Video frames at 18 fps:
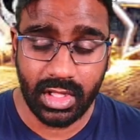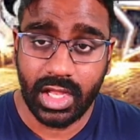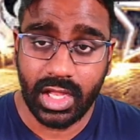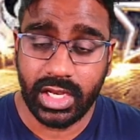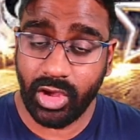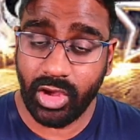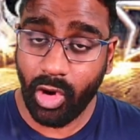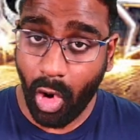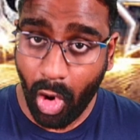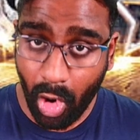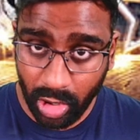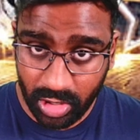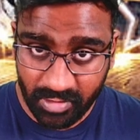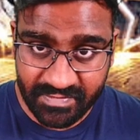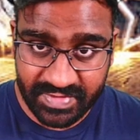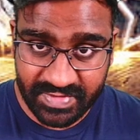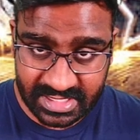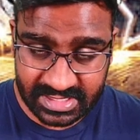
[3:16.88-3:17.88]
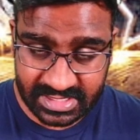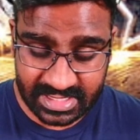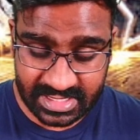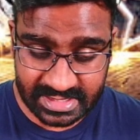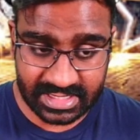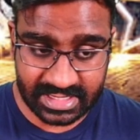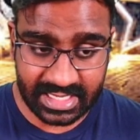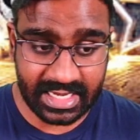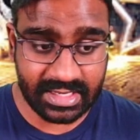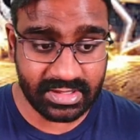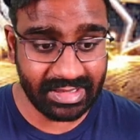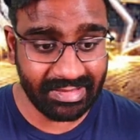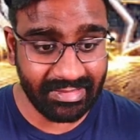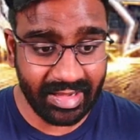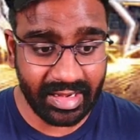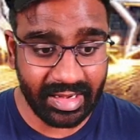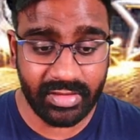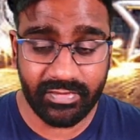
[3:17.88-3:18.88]
Now all of this is
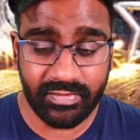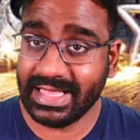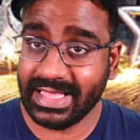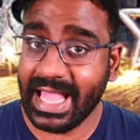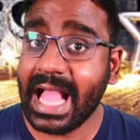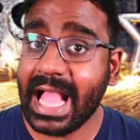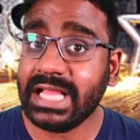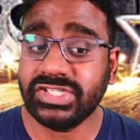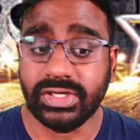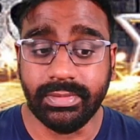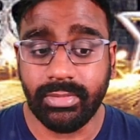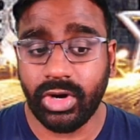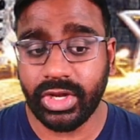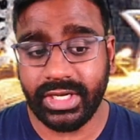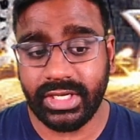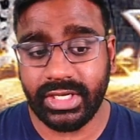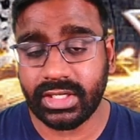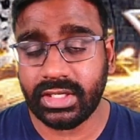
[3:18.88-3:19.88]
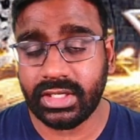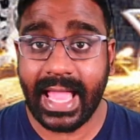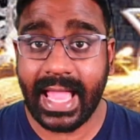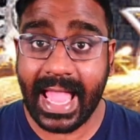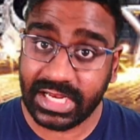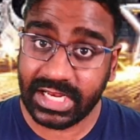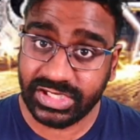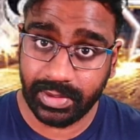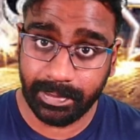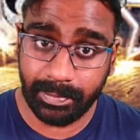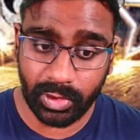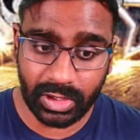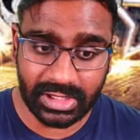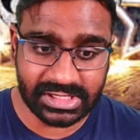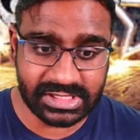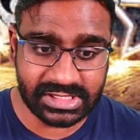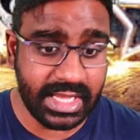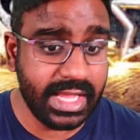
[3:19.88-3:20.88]
integrated with Azure Monitor, Azure
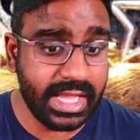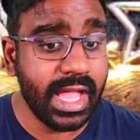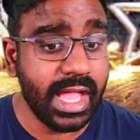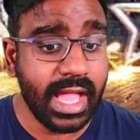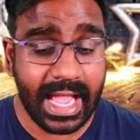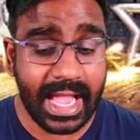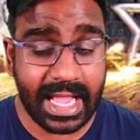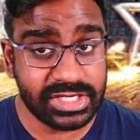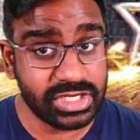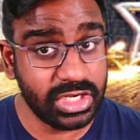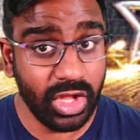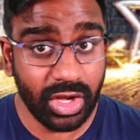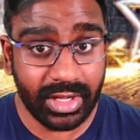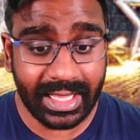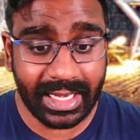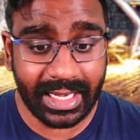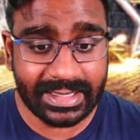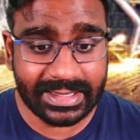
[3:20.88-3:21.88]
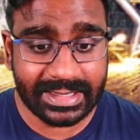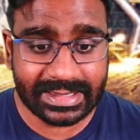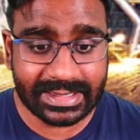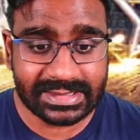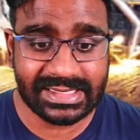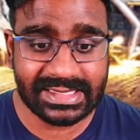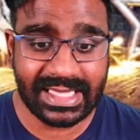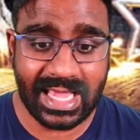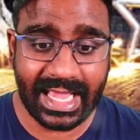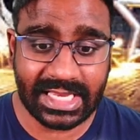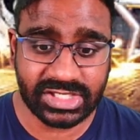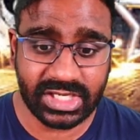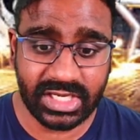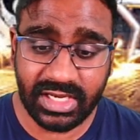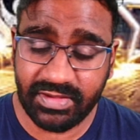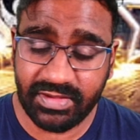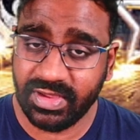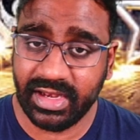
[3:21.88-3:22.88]
Policy, Azure Log Analytics, Azure
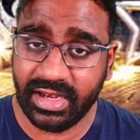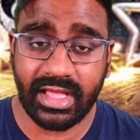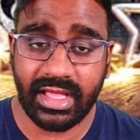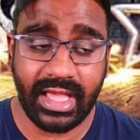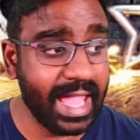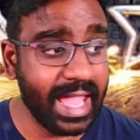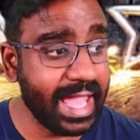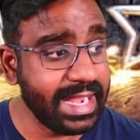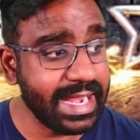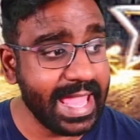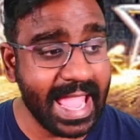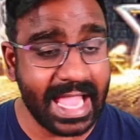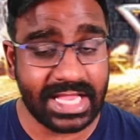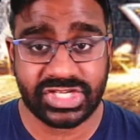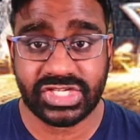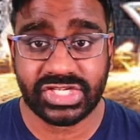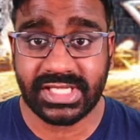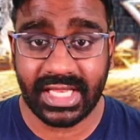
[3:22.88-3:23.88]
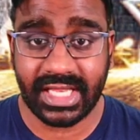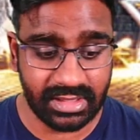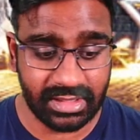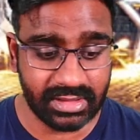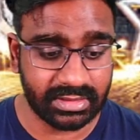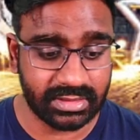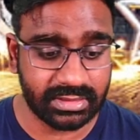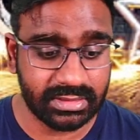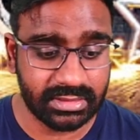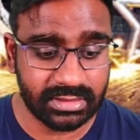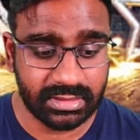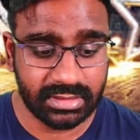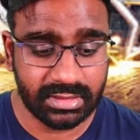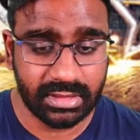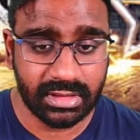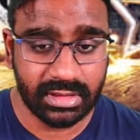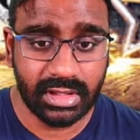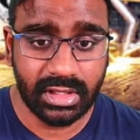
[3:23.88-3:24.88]
Defender and Azure Sentinel.
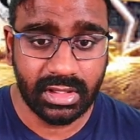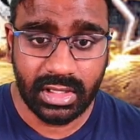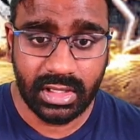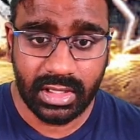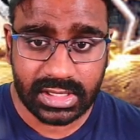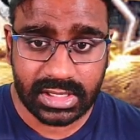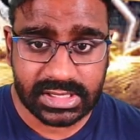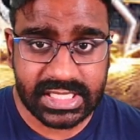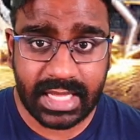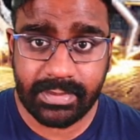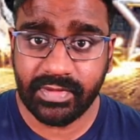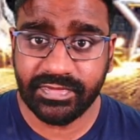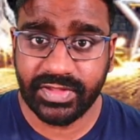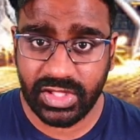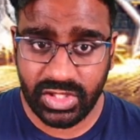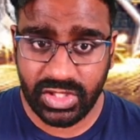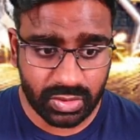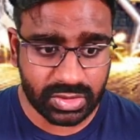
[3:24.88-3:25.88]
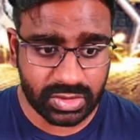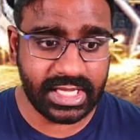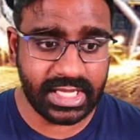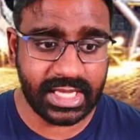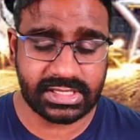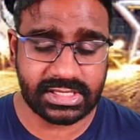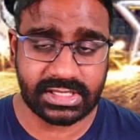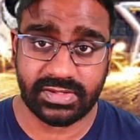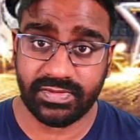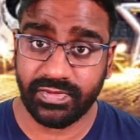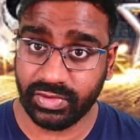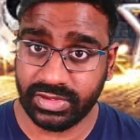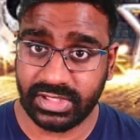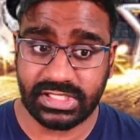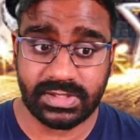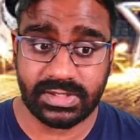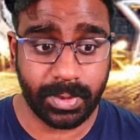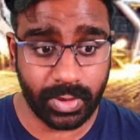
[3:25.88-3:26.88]
Some of the use cases for
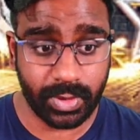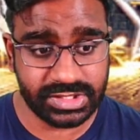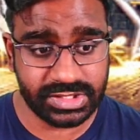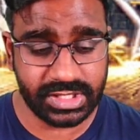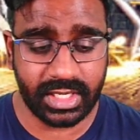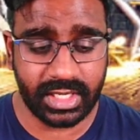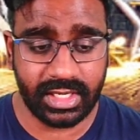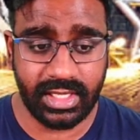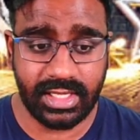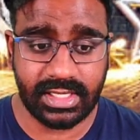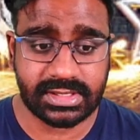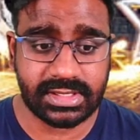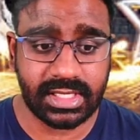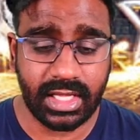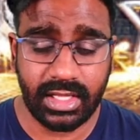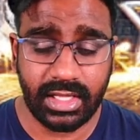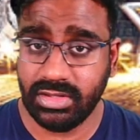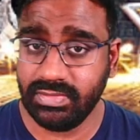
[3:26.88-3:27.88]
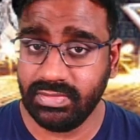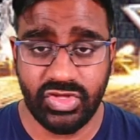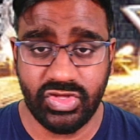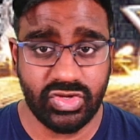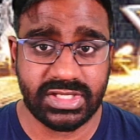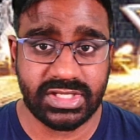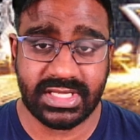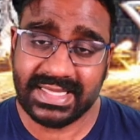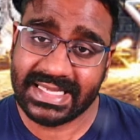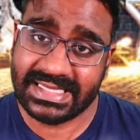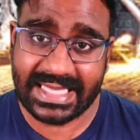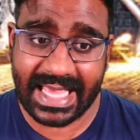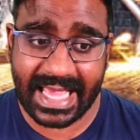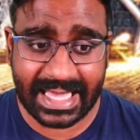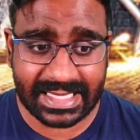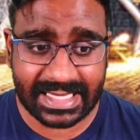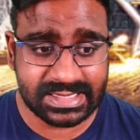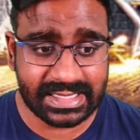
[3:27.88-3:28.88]
this project is using this
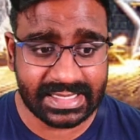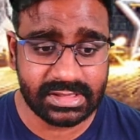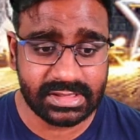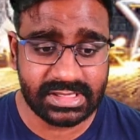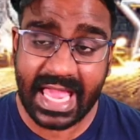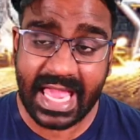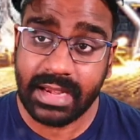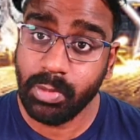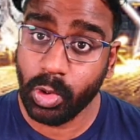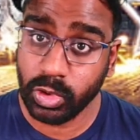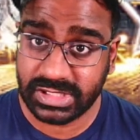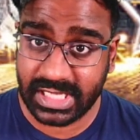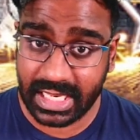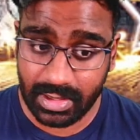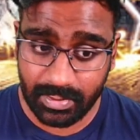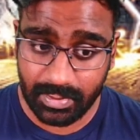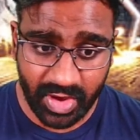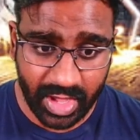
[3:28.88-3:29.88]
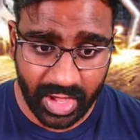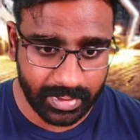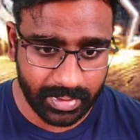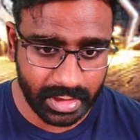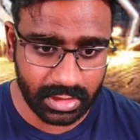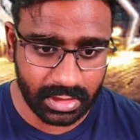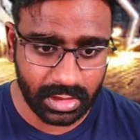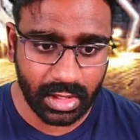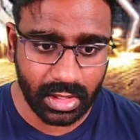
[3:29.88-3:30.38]
as a sandbox environment